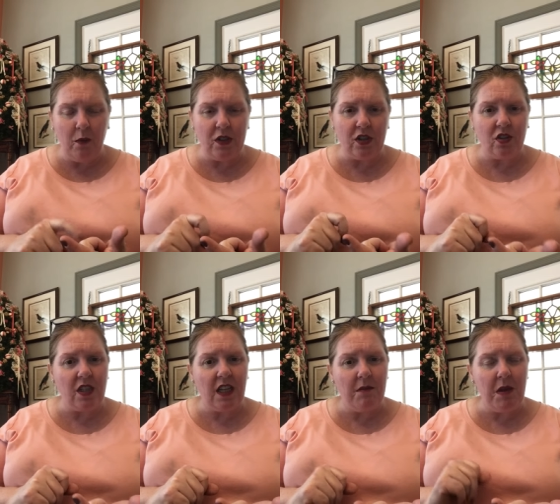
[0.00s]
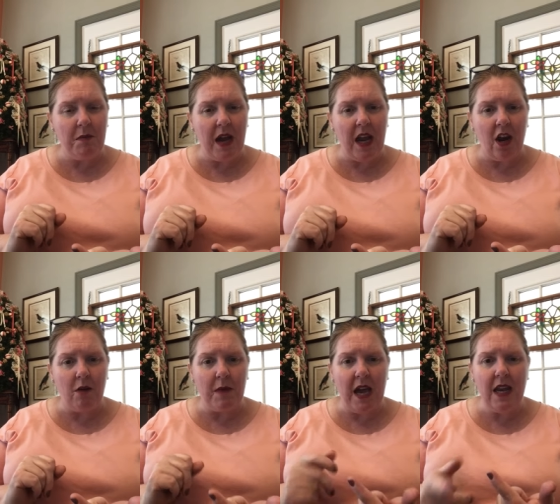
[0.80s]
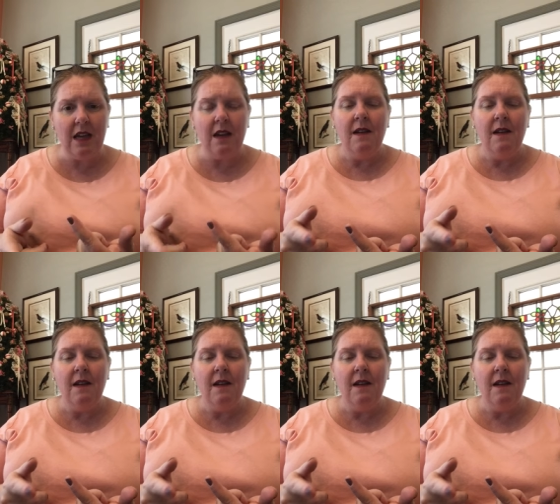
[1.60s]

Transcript: which is going to give me my aromatic.